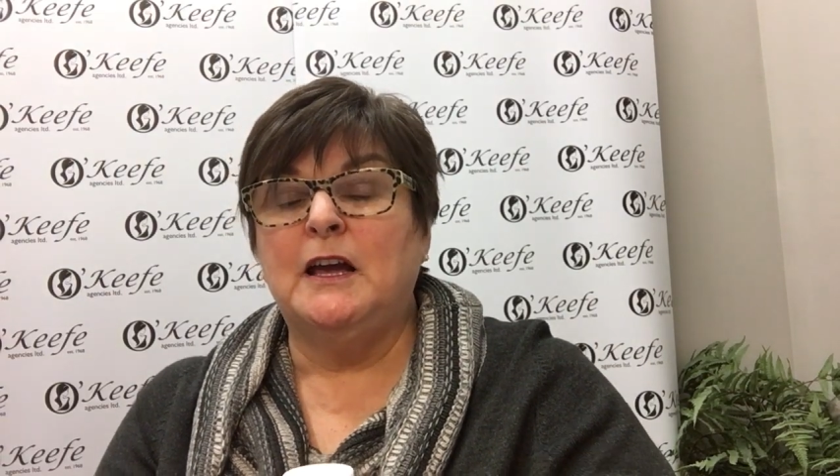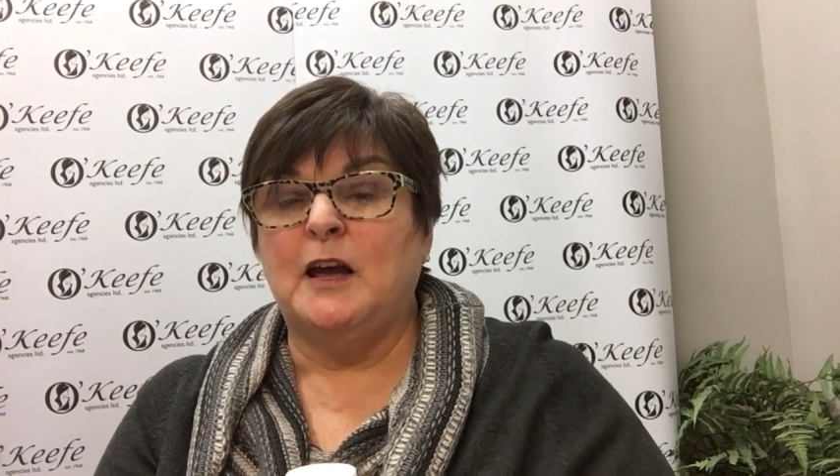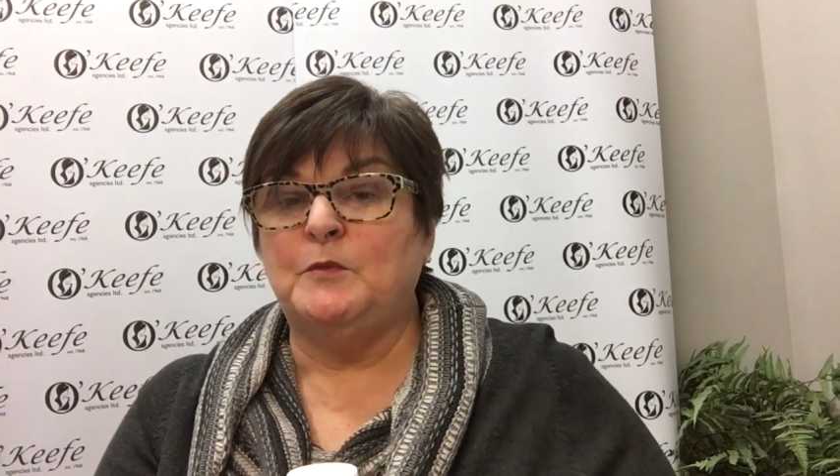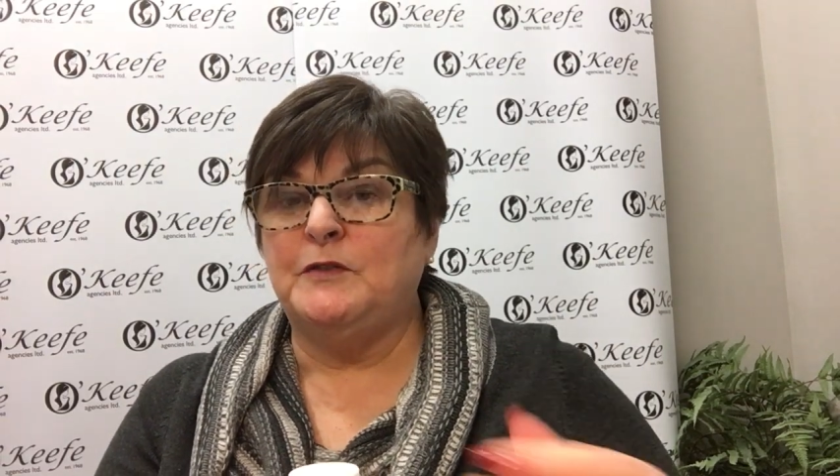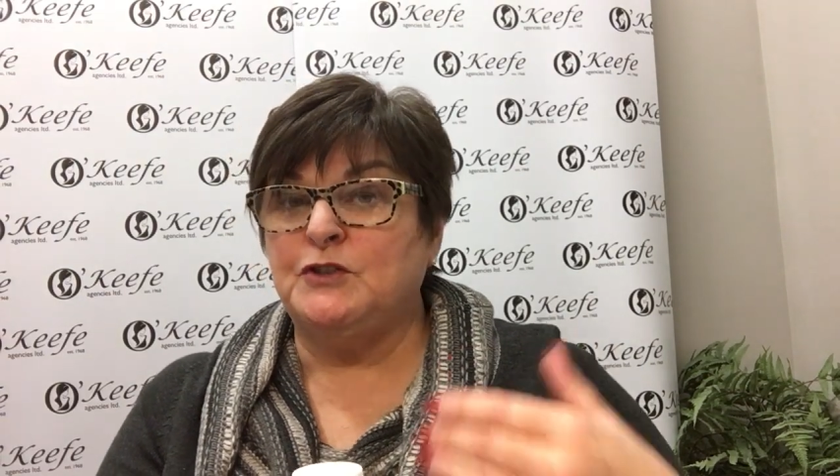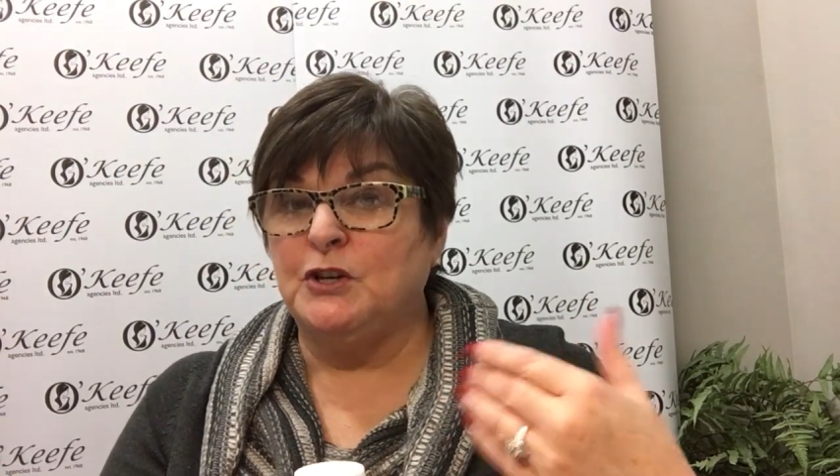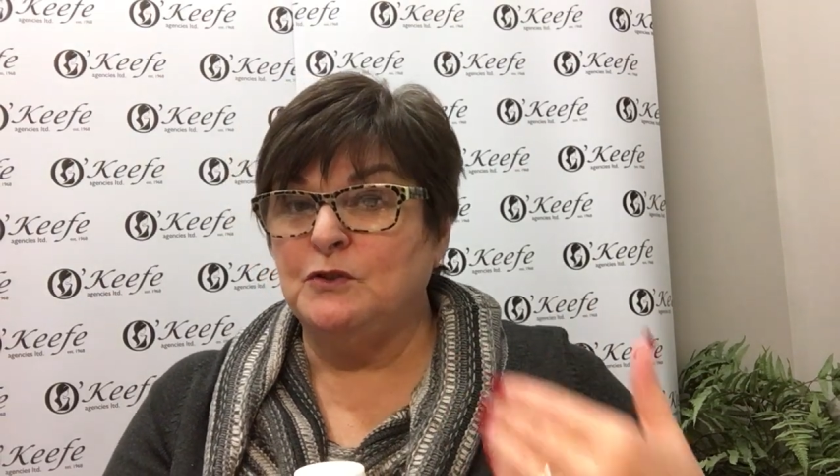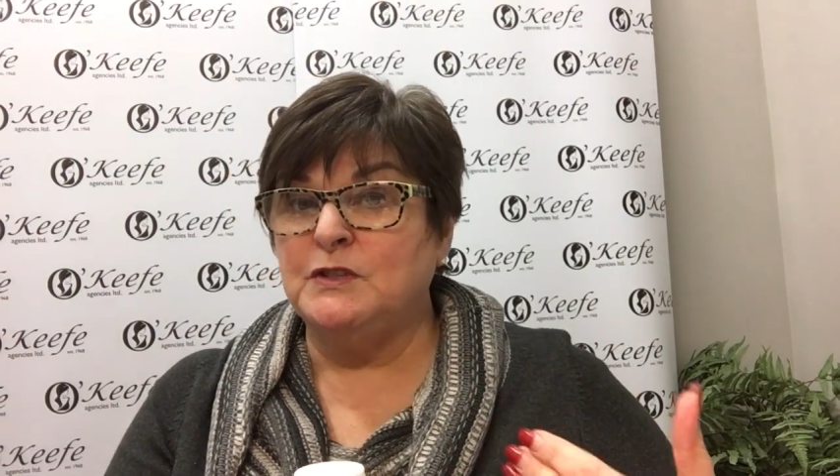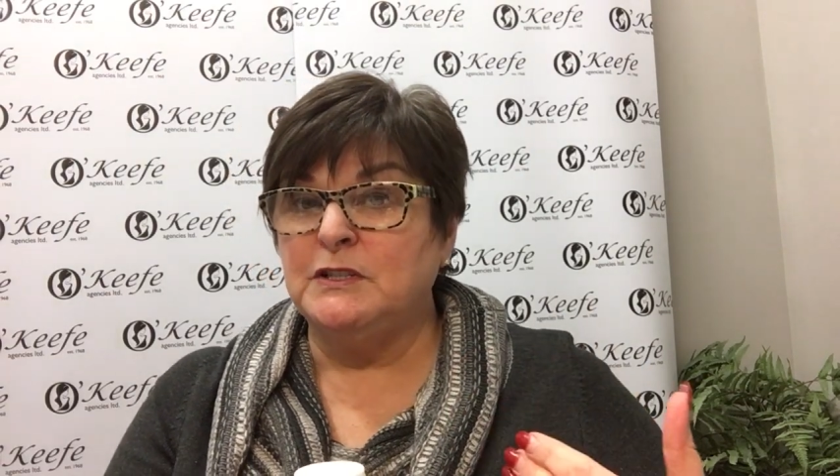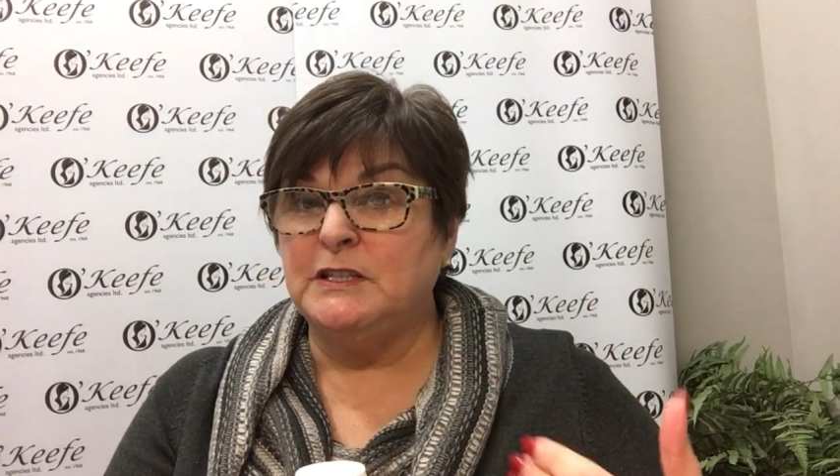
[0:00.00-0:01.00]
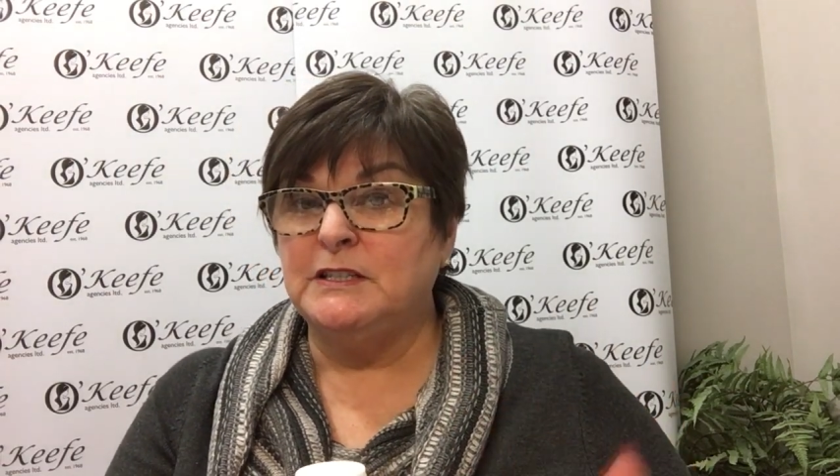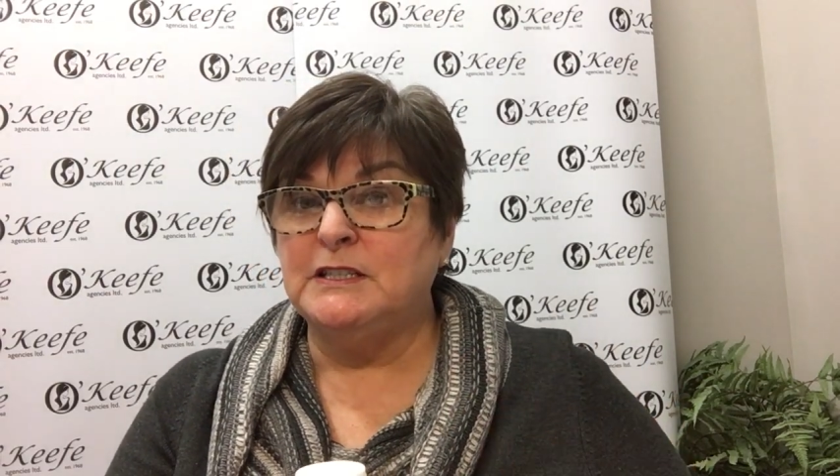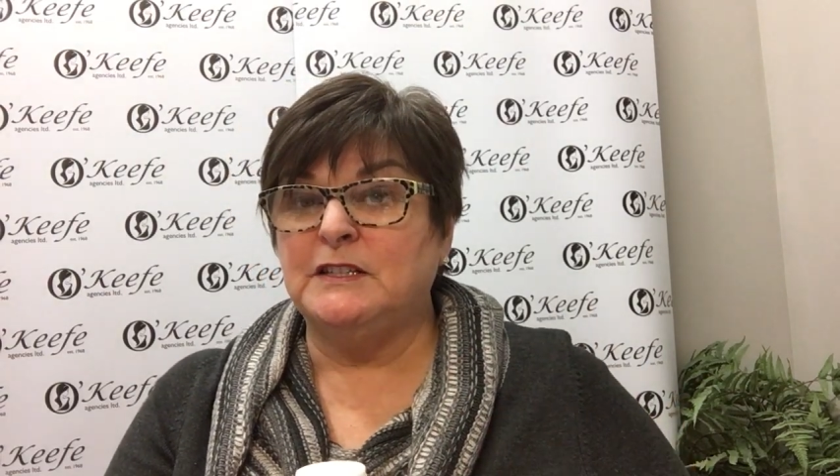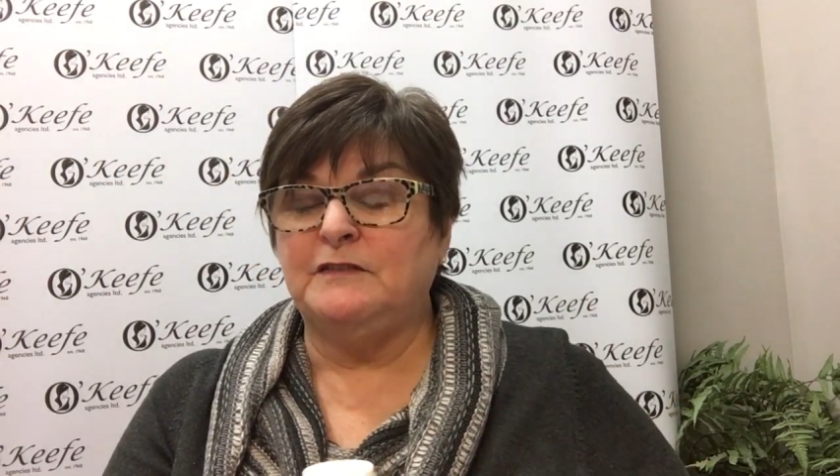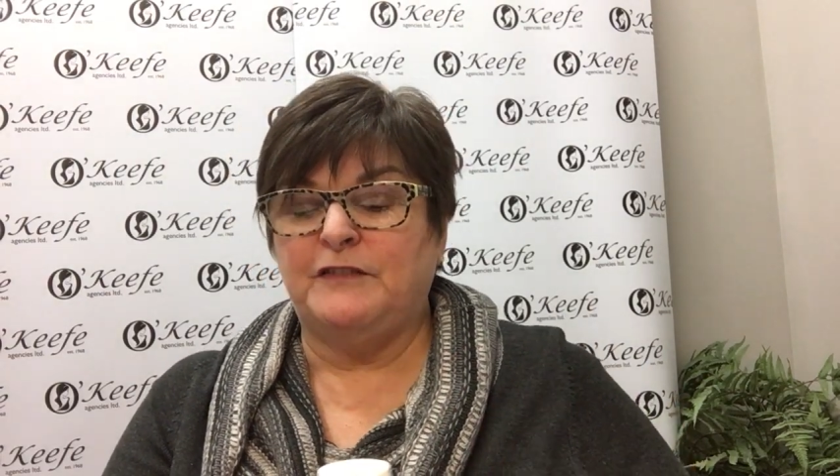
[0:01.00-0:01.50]
and we've chosen to
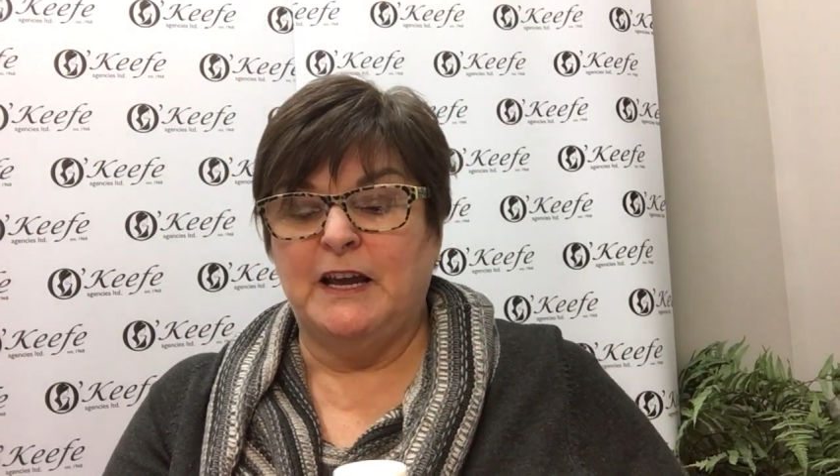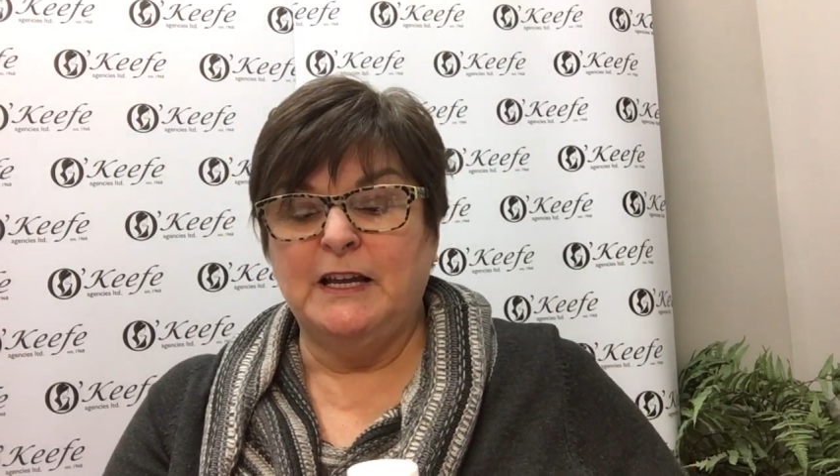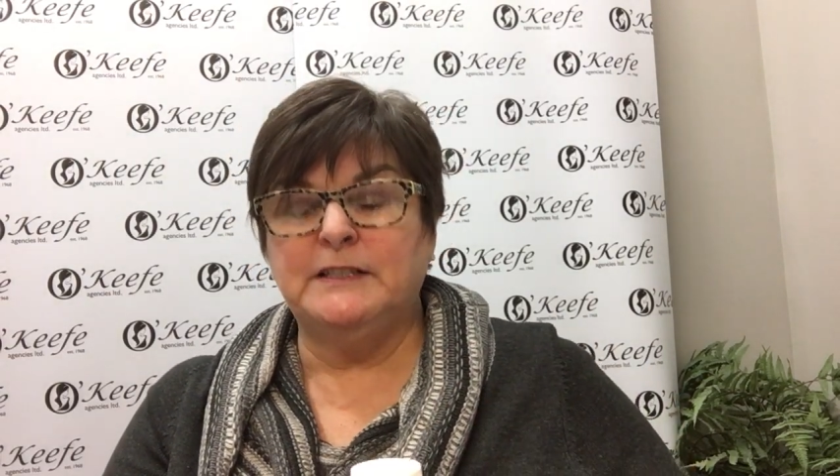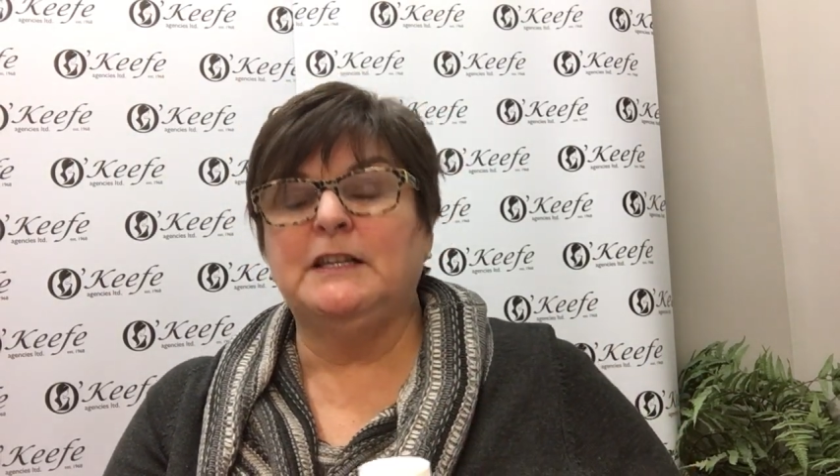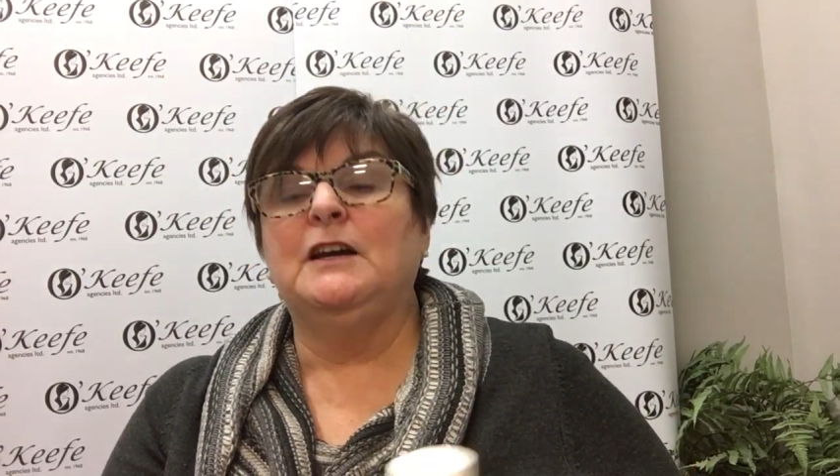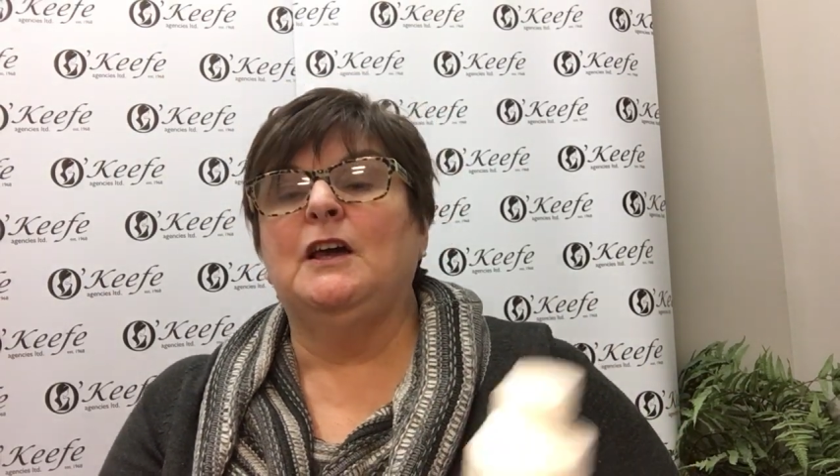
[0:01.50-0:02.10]
disinfect,